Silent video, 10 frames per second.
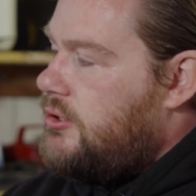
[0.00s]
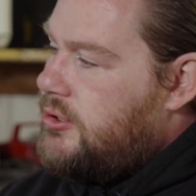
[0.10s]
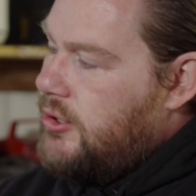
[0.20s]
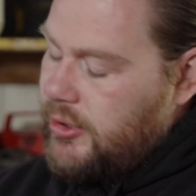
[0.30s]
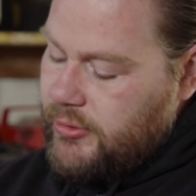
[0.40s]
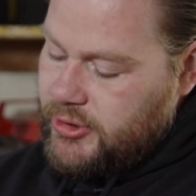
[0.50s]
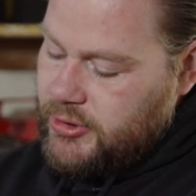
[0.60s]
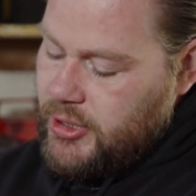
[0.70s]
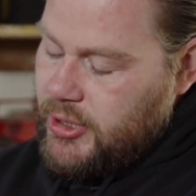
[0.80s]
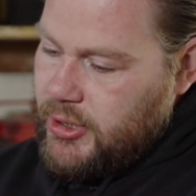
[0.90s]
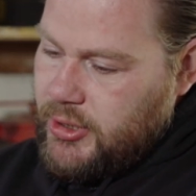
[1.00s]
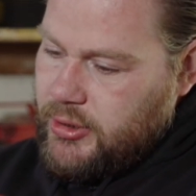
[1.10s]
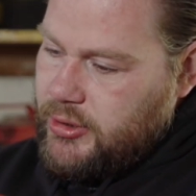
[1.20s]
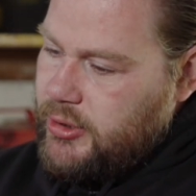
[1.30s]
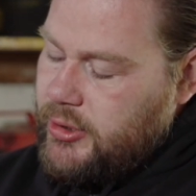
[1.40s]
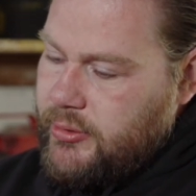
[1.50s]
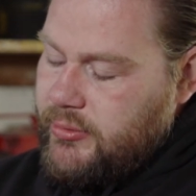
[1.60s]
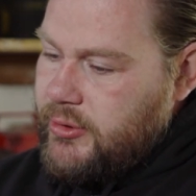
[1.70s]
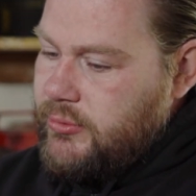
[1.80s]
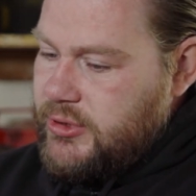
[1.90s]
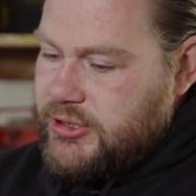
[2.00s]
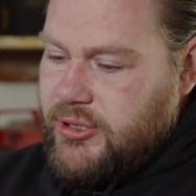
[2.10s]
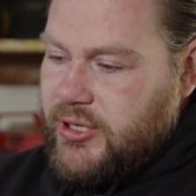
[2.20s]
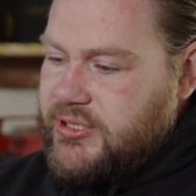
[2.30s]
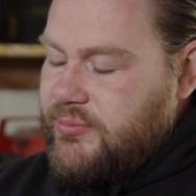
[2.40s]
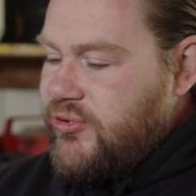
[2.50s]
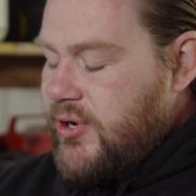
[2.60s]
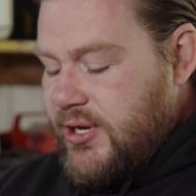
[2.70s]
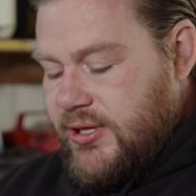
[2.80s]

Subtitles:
you know, and all these guys in Brite,